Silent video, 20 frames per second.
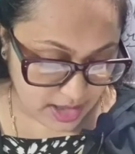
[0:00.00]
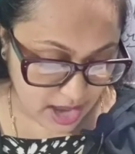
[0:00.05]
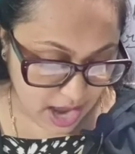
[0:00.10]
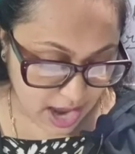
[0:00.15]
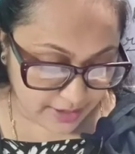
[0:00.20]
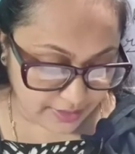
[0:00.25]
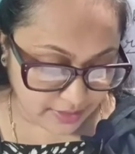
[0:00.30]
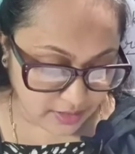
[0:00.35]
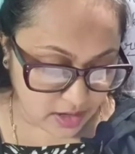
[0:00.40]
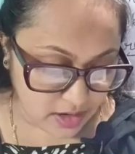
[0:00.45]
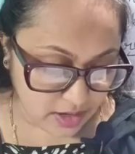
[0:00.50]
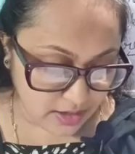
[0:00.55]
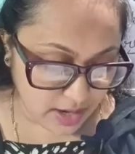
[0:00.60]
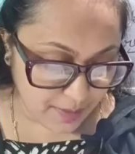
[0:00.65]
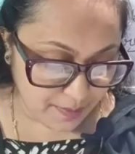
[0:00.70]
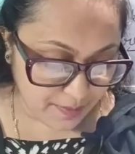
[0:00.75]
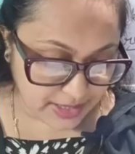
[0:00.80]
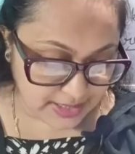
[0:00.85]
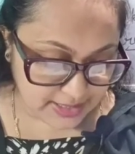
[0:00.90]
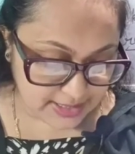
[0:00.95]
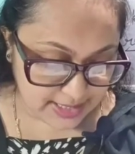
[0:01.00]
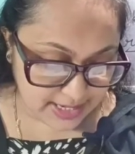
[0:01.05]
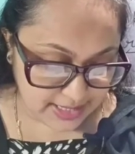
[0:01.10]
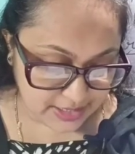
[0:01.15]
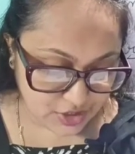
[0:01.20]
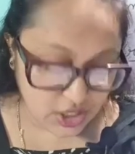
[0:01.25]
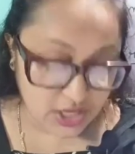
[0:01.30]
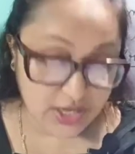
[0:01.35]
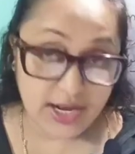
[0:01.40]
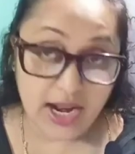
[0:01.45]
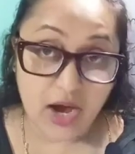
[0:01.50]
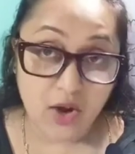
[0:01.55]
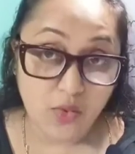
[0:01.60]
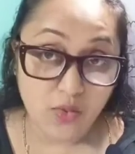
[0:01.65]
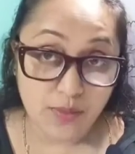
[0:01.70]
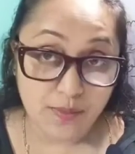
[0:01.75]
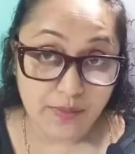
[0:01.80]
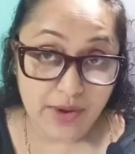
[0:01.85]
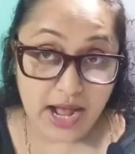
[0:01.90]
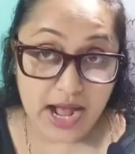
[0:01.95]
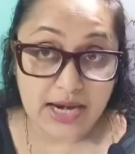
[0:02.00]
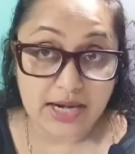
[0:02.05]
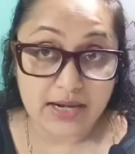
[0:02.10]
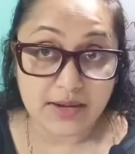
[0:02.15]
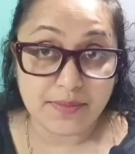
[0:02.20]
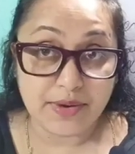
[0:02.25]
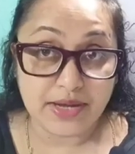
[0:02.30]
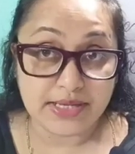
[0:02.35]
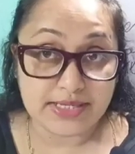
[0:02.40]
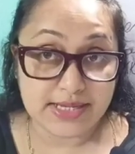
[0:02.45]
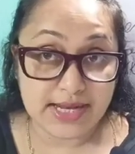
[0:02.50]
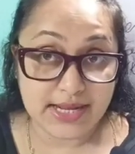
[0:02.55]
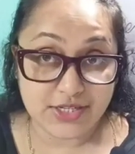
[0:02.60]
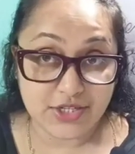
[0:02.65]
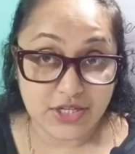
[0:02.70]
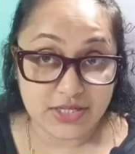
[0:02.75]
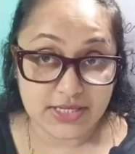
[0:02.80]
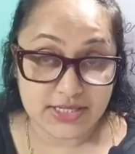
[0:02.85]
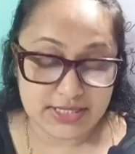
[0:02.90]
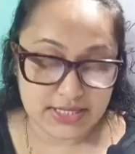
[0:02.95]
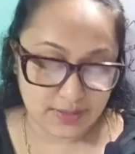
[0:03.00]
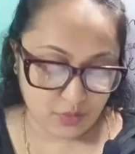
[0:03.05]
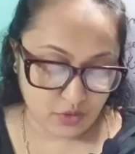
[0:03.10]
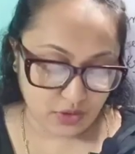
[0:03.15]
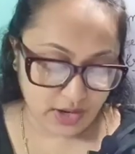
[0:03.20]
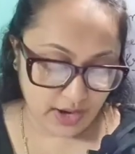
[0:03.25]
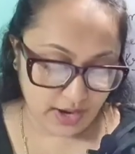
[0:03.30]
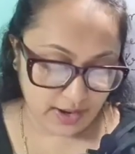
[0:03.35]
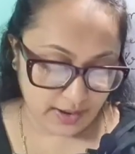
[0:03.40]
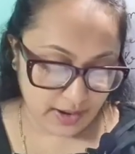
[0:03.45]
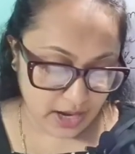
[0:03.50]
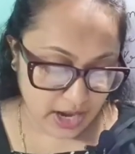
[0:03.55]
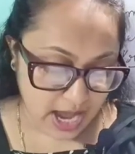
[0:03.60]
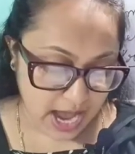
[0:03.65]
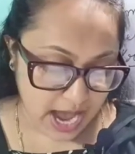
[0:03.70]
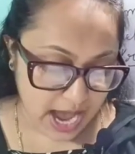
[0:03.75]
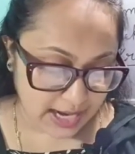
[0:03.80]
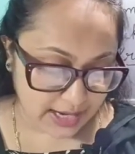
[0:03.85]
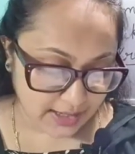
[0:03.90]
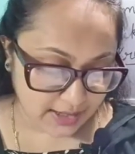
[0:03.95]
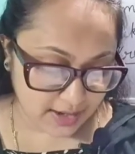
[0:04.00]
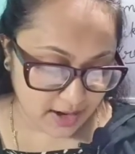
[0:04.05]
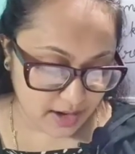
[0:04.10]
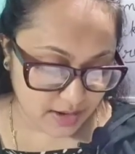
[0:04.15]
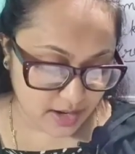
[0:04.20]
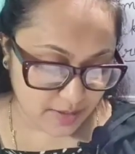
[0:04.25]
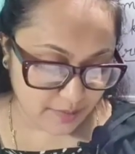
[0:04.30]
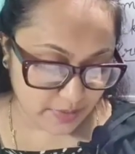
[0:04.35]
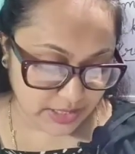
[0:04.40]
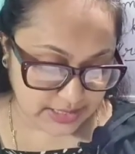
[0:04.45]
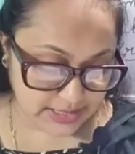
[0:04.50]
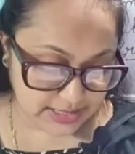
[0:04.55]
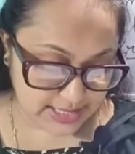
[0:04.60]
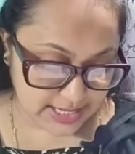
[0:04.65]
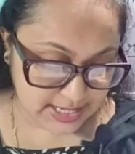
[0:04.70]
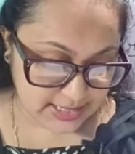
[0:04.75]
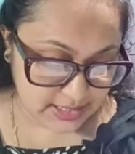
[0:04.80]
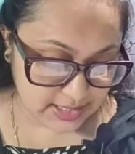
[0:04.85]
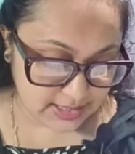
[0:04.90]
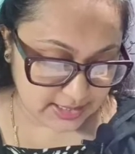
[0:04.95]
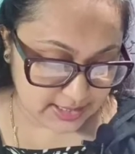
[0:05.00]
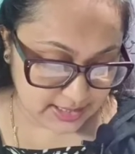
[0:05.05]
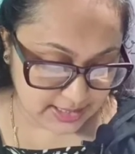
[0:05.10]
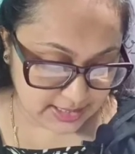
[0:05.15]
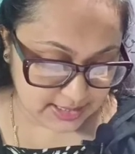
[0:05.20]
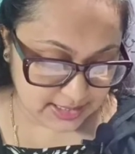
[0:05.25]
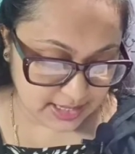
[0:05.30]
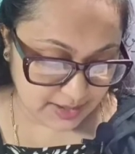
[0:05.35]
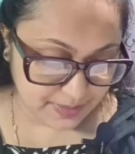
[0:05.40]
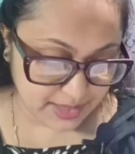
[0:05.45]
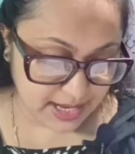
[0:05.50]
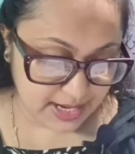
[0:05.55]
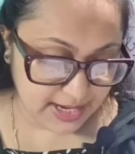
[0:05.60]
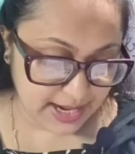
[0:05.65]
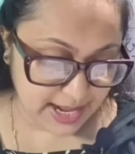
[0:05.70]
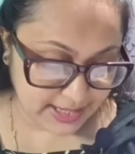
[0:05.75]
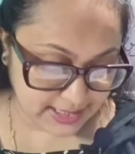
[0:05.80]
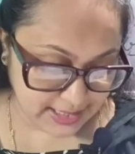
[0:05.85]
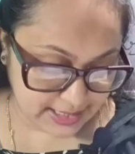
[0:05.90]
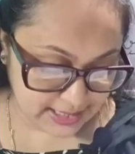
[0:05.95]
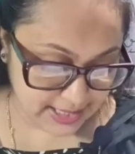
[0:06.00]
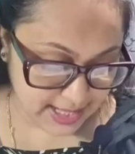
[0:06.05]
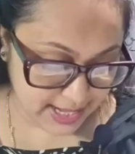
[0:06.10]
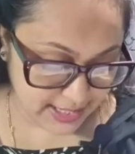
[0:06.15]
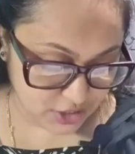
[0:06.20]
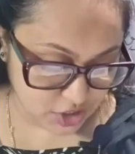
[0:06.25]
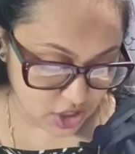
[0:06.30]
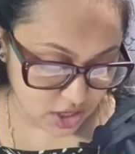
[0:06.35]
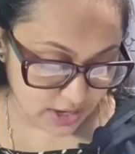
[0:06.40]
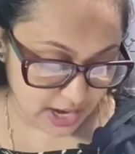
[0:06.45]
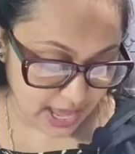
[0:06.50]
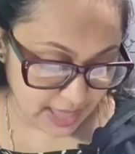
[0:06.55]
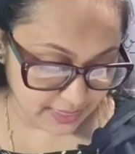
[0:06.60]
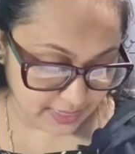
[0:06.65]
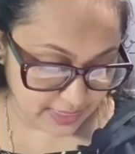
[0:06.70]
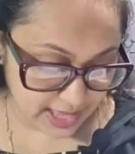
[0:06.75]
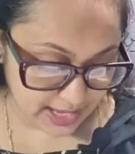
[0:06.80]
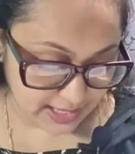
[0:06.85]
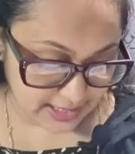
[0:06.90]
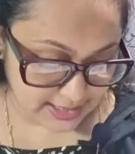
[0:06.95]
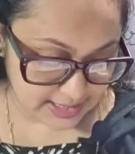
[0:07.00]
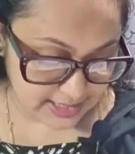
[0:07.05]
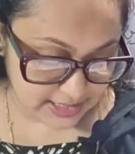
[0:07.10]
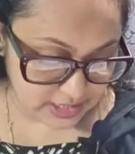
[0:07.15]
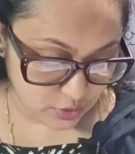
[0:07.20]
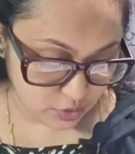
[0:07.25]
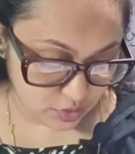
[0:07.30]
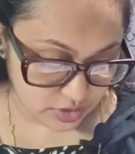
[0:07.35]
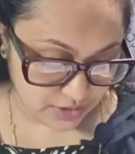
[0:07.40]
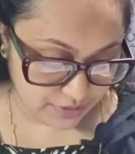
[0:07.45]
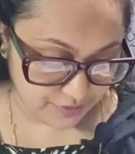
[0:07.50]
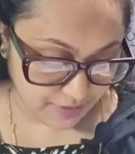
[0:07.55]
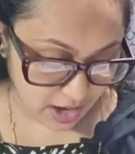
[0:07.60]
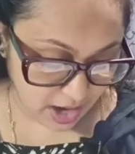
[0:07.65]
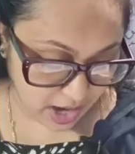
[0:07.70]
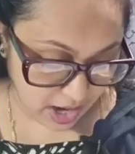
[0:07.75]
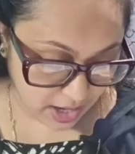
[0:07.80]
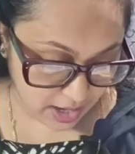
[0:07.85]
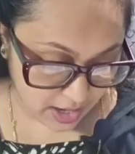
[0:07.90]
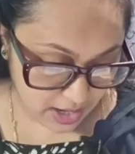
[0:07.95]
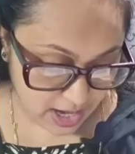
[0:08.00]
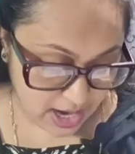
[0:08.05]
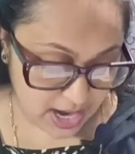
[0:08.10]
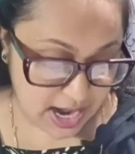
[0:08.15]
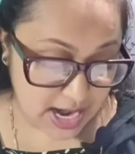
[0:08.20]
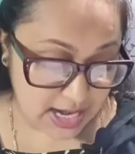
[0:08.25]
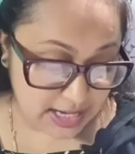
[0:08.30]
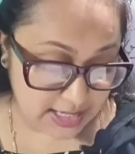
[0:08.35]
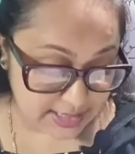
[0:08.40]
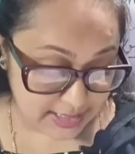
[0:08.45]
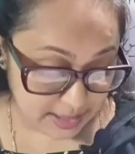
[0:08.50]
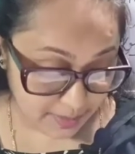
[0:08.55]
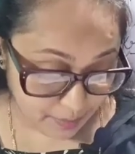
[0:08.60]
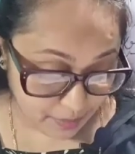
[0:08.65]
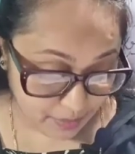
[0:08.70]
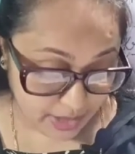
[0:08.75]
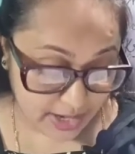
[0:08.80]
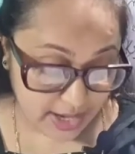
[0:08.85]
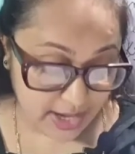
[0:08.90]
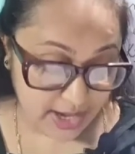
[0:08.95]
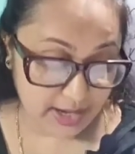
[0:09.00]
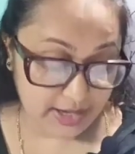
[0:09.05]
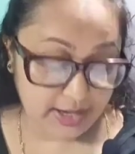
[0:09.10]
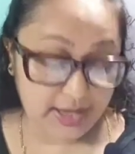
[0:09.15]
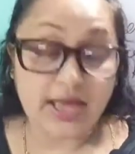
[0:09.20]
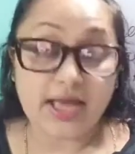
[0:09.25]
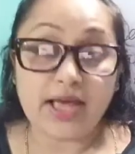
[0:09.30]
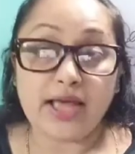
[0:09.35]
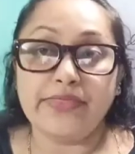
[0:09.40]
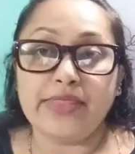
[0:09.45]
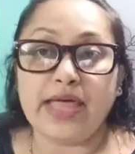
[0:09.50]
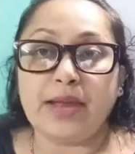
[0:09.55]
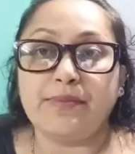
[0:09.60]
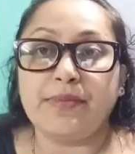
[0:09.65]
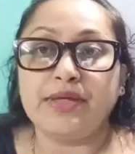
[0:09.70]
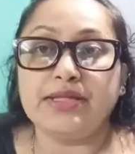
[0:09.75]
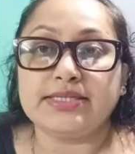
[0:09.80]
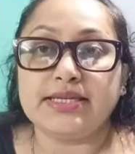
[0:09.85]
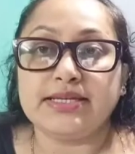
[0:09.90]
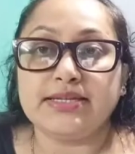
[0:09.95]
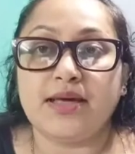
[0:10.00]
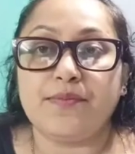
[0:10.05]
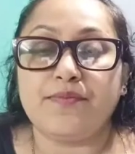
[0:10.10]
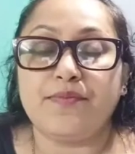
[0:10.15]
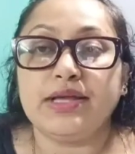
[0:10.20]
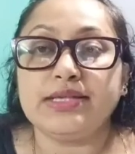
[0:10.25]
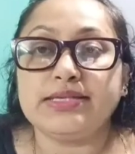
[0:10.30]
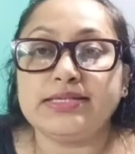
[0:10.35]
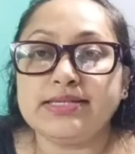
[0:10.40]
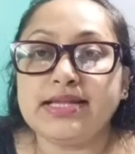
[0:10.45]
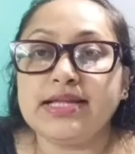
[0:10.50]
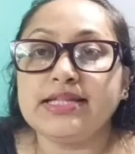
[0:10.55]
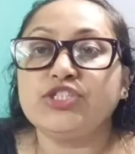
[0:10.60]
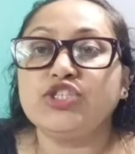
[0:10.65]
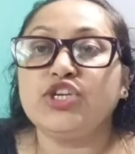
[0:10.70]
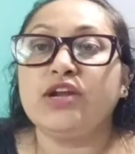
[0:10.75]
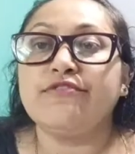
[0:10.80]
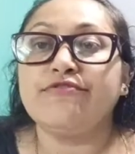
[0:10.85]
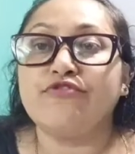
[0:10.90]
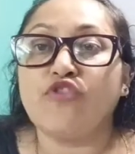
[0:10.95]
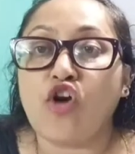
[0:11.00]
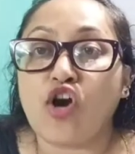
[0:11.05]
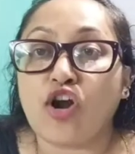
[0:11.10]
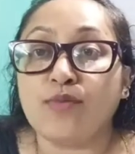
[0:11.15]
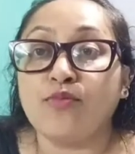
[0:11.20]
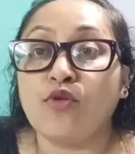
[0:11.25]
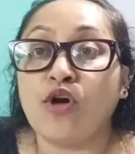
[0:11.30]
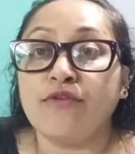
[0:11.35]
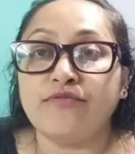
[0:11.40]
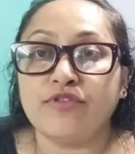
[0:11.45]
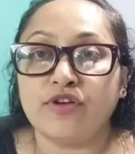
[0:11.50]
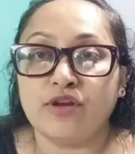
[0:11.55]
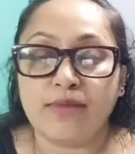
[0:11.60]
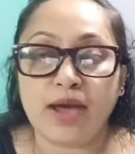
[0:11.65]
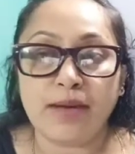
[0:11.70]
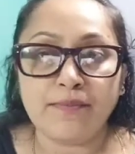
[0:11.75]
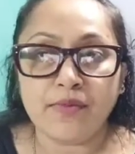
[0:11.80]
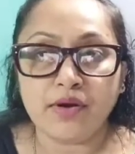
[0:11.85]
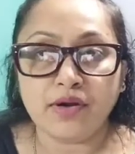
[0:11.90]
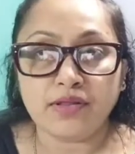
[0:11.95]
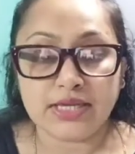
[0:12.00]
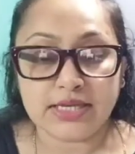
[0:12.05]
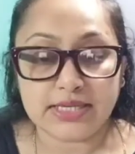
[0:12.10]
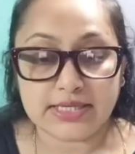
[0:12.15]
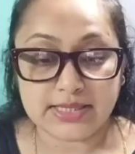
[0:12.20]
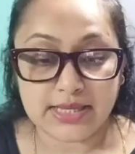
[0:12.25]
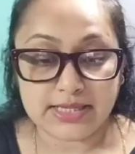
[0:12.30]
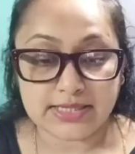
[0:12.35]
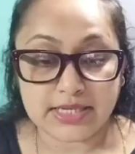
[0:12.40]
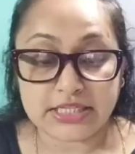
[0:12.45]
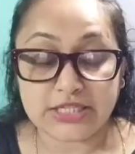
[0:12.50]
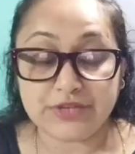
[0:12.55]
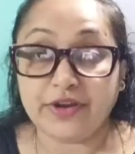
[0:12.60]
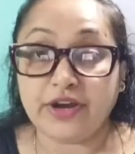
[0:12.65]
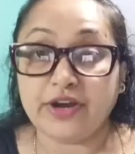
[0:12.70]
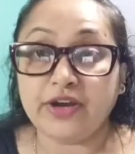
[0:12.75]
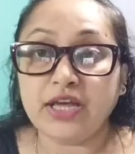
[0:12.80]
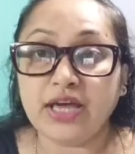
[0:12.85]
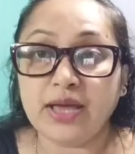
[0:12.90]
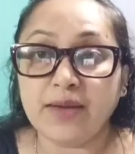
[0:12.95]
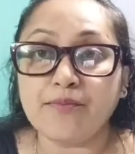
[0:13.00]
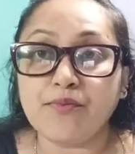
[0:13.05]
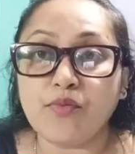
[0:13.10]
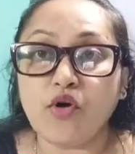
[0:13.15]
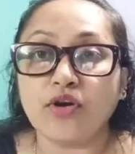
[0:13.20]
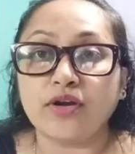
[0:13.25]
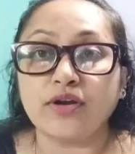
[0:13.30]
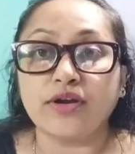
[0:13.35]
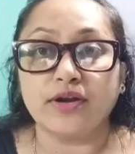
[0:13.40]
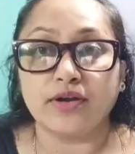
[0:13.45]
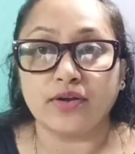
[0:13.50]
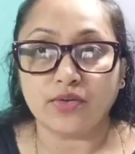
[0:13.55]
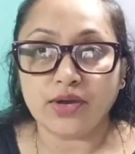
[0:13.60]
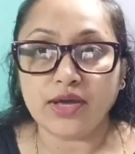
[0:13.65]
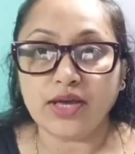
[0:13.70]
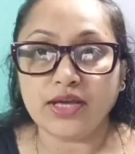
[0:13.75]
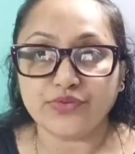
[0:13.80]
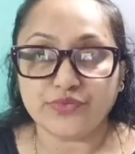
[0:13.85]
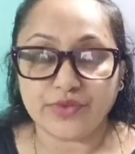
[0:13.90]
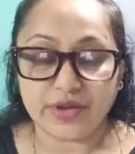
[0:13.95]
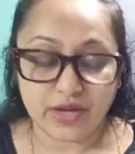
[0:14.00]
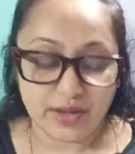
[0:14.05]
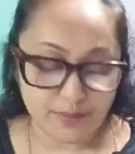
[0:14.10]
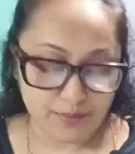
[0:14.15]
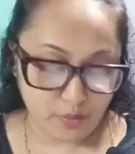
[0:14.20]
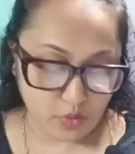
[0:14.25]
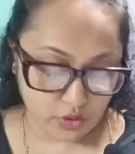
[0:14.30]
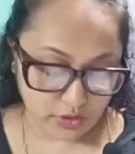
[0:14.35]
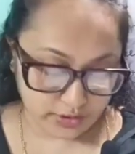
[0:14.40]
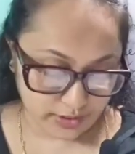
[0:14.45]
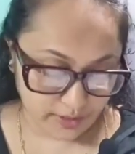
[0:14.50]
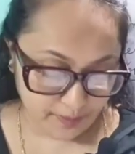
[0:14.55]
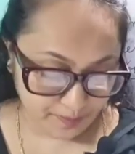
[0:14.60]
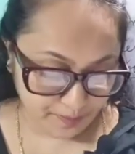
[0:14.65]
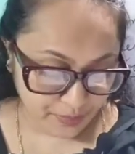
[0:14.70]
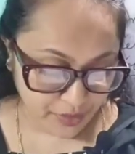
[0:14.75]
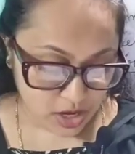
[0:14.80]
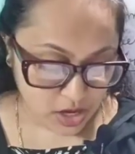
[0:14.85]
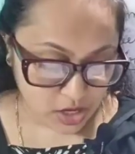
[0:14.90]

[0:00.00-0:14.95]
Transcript: under the presidential presidential system, okay, under the presidential system the legislature and the executive are separate. That means in the presidential form of, remember these things, it's very important. Okay, it's very important.